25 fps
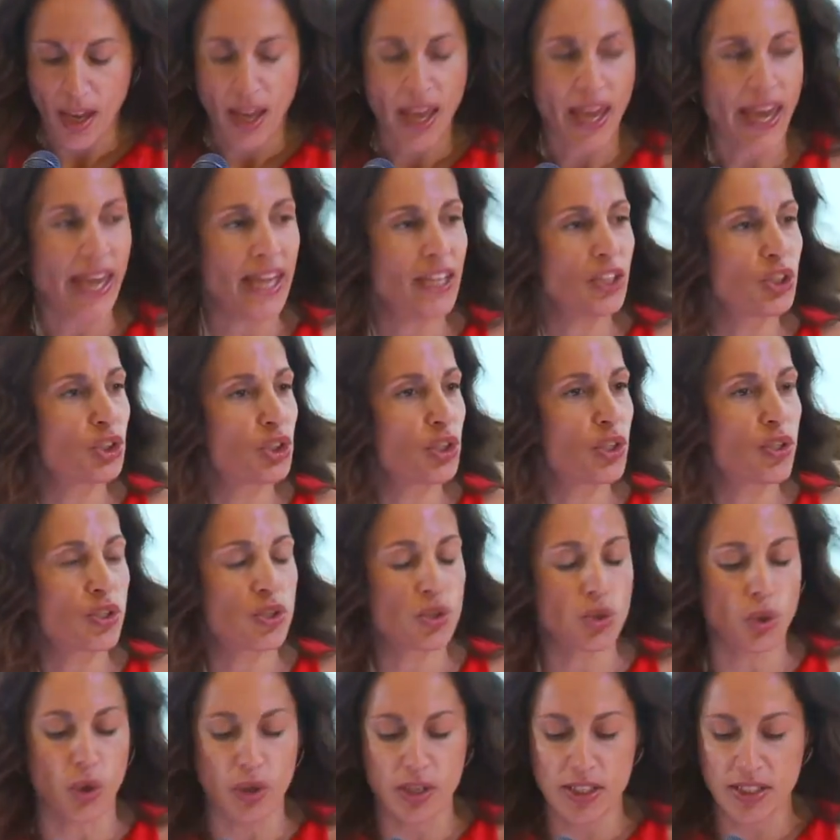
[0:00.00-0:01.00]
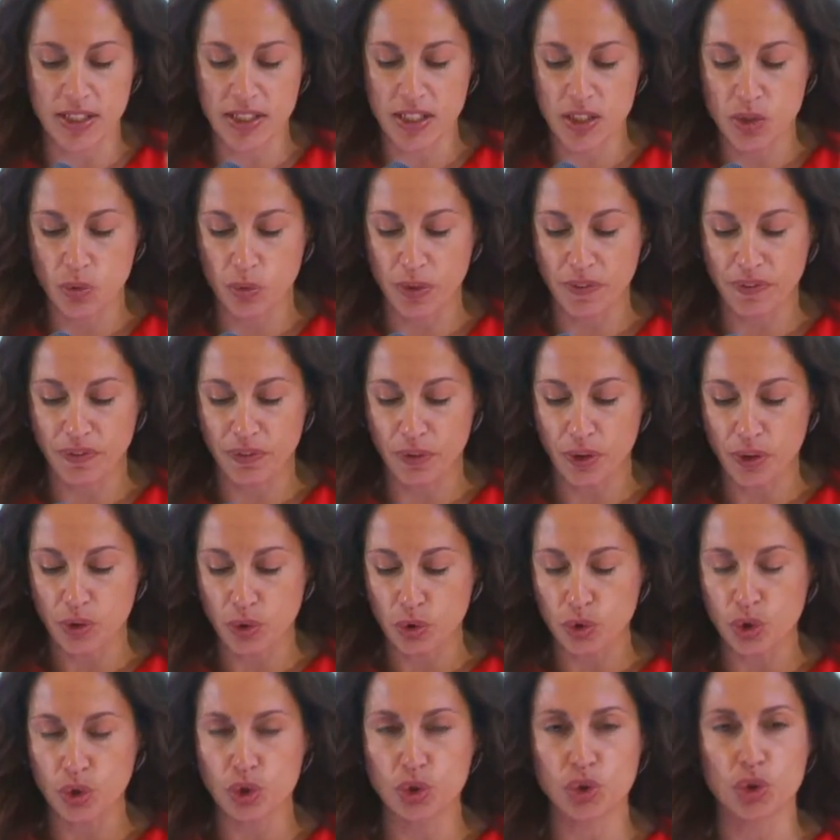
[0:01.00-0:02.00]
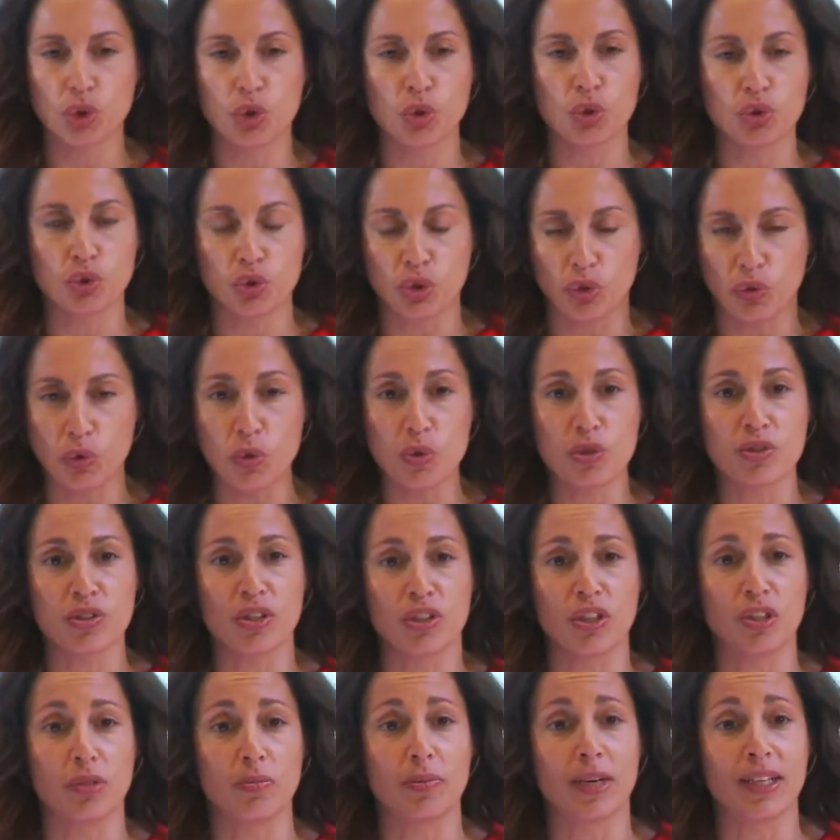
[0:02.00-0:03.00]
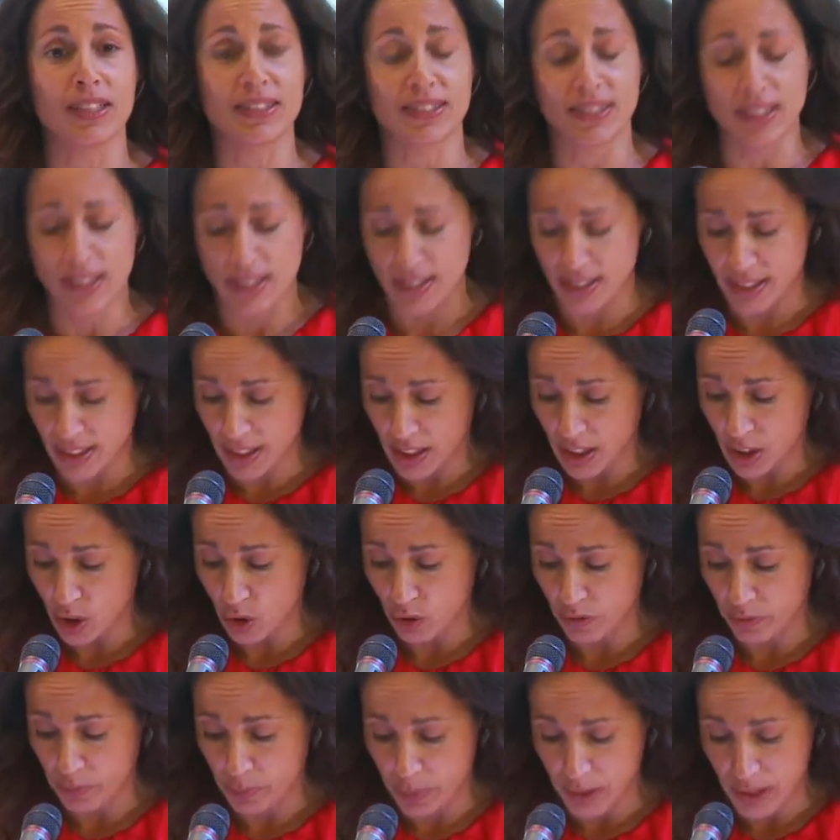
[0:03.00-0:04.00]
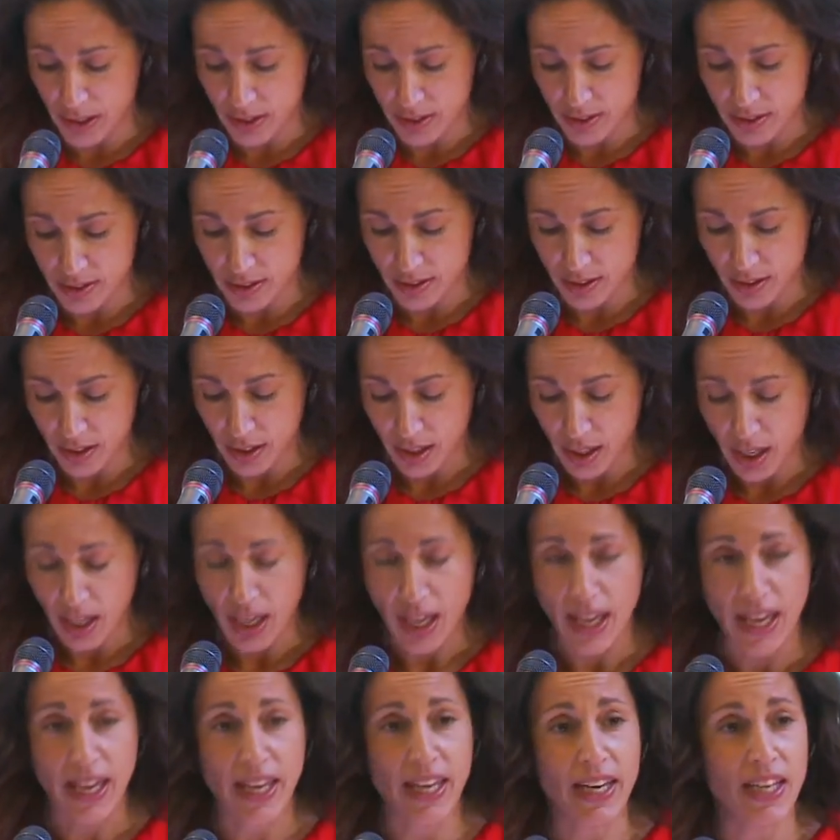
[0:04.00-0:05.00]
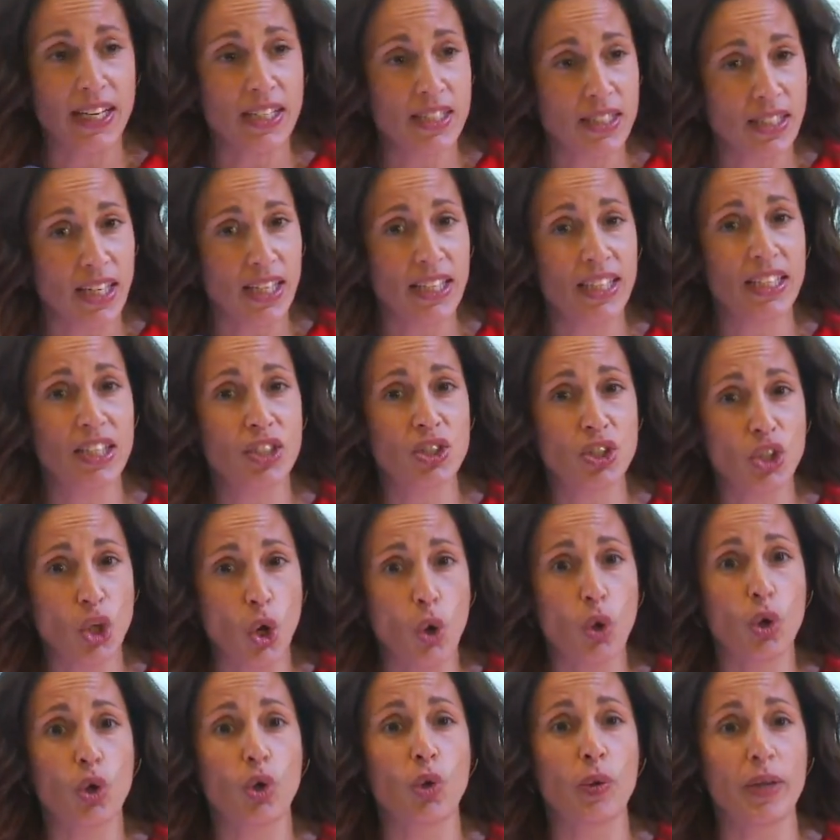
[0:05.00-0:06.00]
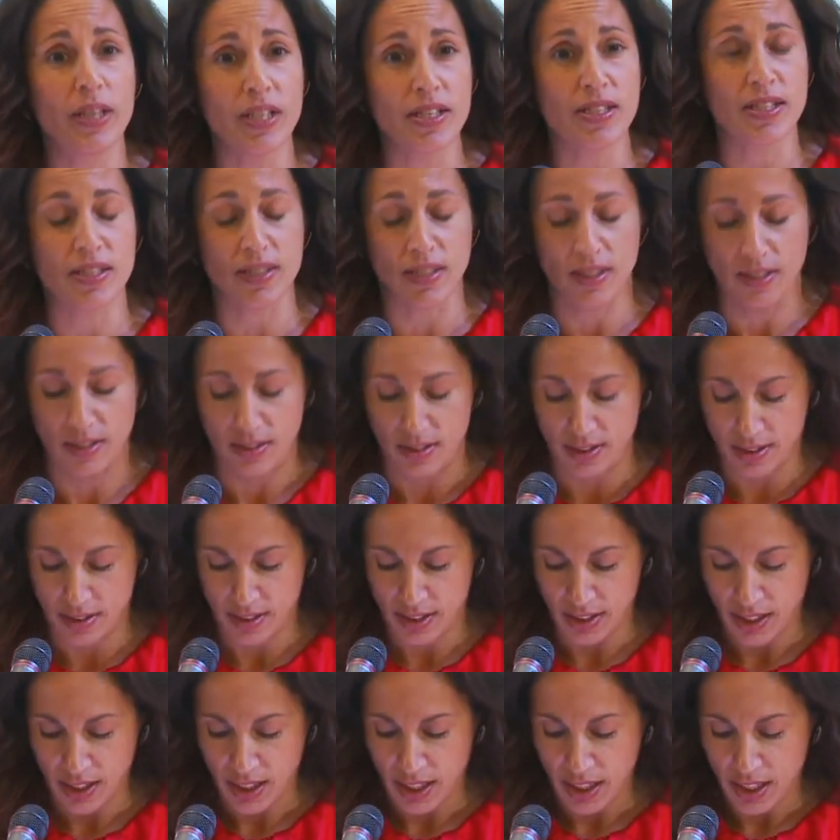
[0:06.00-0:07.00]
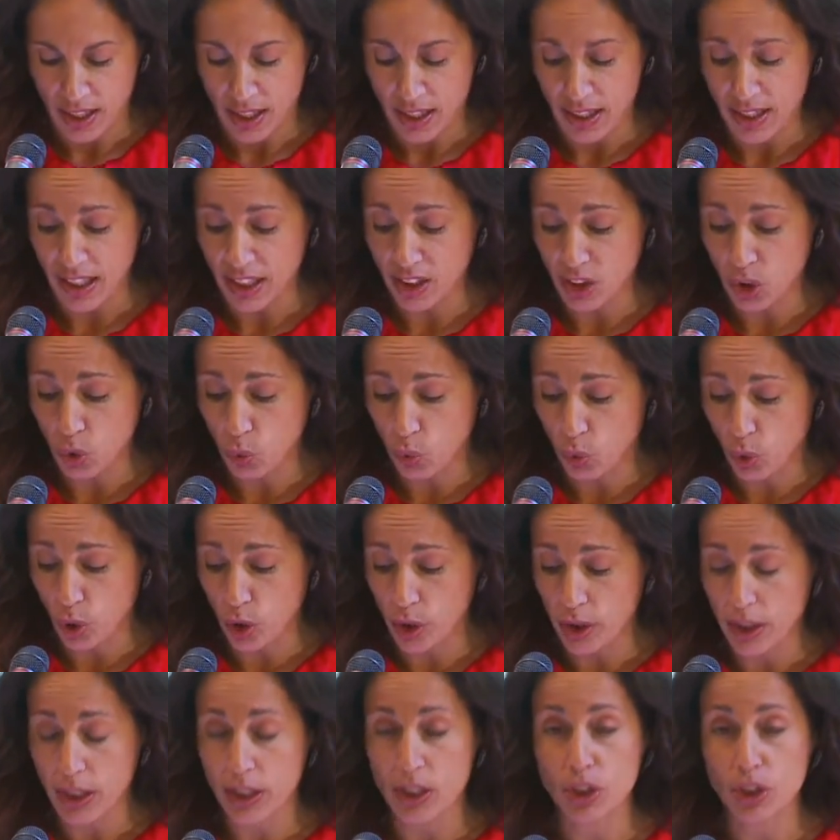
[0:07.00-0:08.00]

Ancient sources refer to the Jerusalem as the city of peace, and it is no coincidence that the word